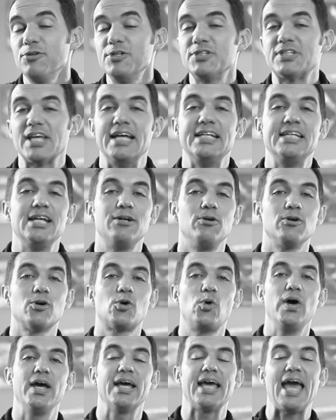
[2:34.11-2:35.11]
this idea real
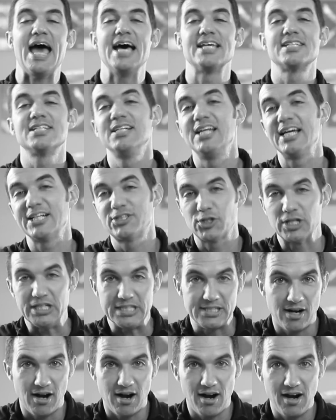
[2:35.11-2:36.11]
quick as an electric
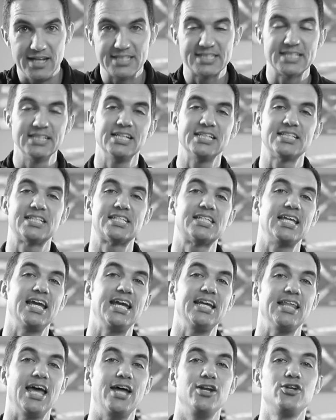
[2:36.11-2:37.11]
guitarist, and let's
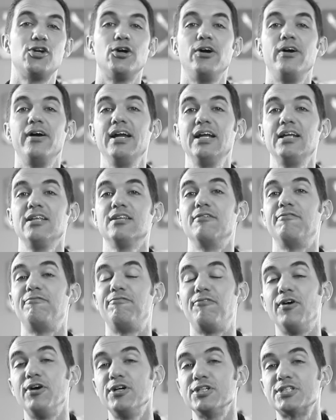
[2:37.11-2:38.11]
say that during the
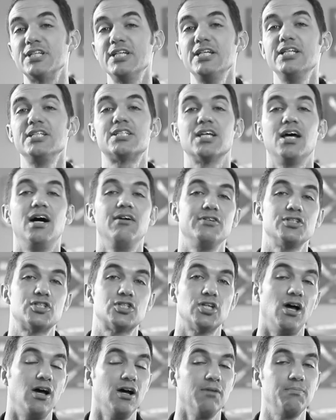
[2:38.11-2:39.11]
verses of a
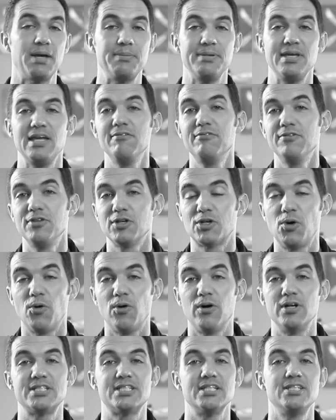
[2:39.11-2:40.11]
song, maybe even the
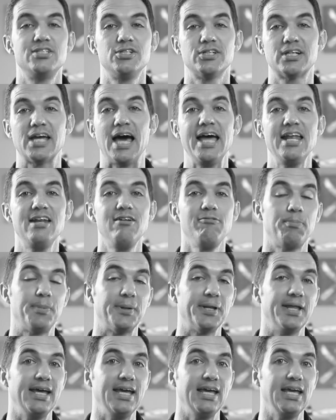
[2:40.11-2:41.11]
choruses, you're kind of
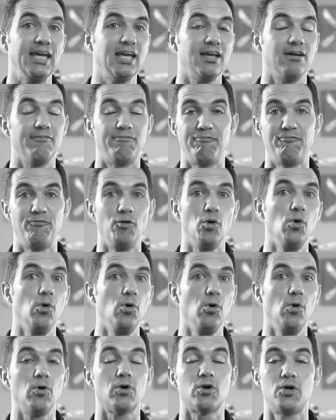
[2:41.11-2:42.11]
playing
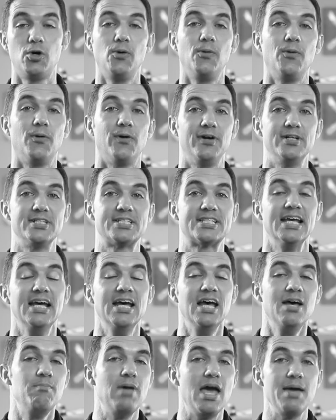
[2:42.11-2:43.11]
full chords,
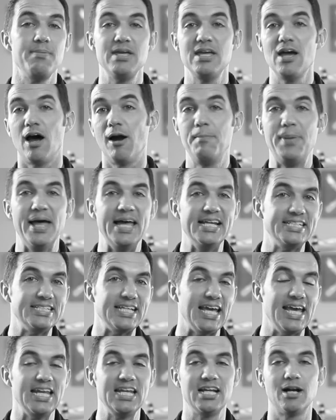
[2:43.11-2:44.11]
maybe
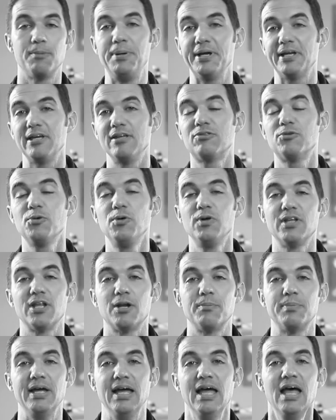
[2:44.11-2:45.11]
arpeggiating or picking through a
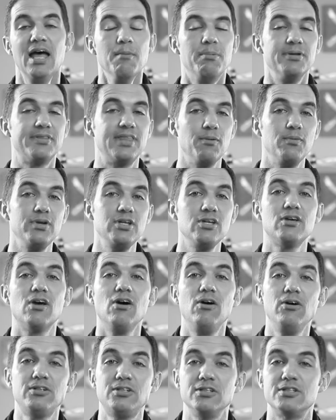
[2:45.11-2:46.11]
little bit, but then when you
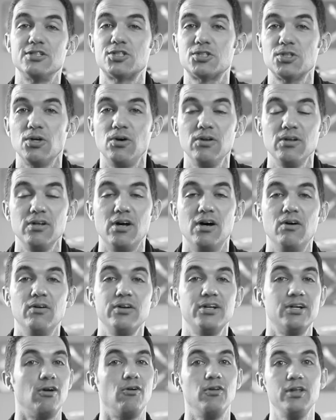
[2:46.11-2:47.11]
go to the solo,
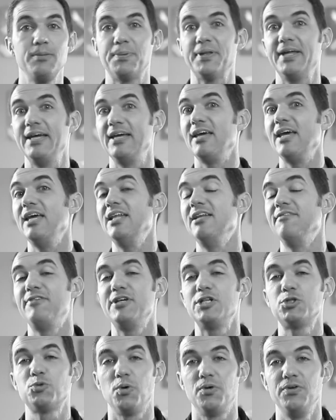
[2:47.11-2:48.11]
you're only playing
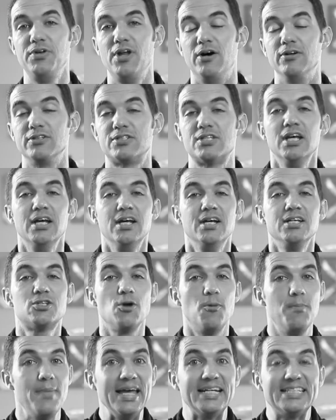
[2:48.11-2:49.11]
individual notes. So
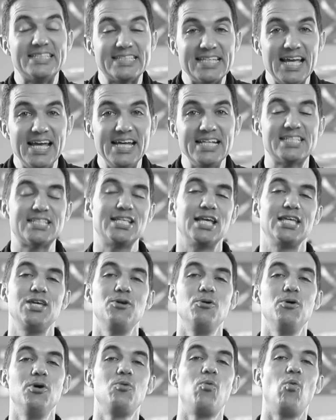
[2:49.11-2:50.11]
it makes sense that you
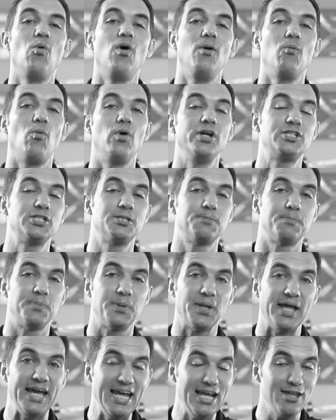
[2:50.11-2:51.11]
would want what you're
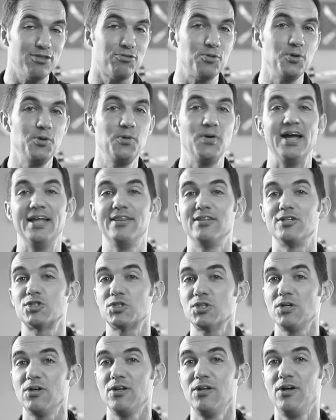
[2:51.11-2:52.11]
playing through in the
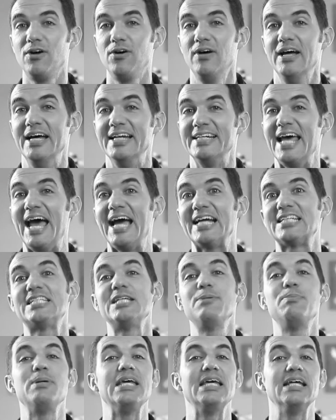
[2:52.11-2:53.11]
solo to
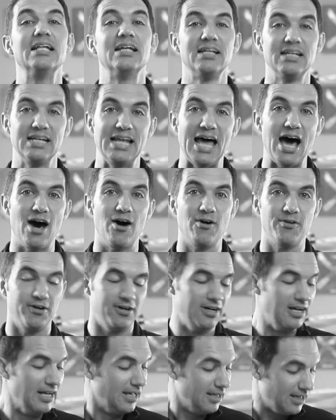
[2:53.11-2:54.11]
actually be
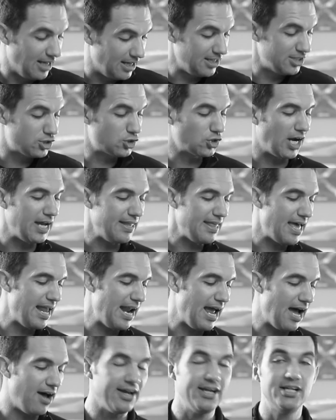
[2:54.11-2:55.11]
louder. Let's try that
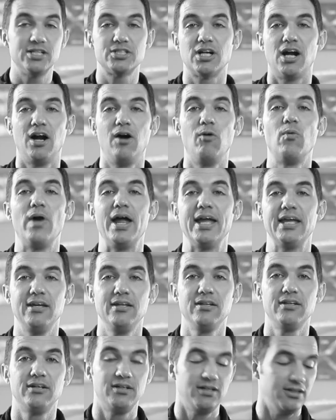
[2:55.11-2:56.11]
out. Here's our
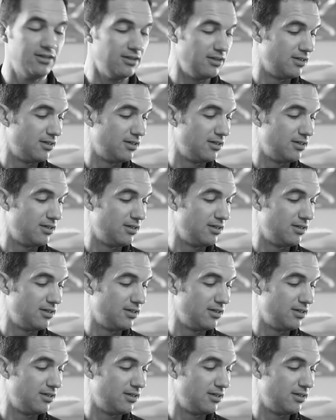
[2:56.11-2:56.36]
regular